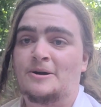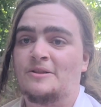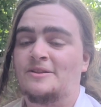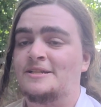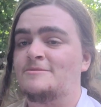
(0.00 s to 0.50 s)
all
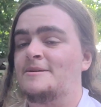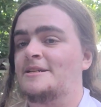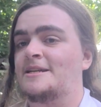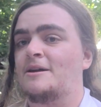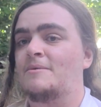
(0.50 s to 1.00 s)
this, because
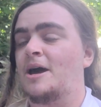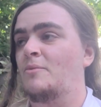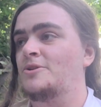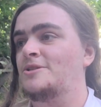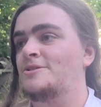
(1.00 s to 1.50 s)
I
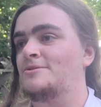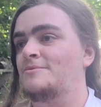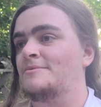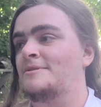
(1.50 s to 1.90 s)
want to do.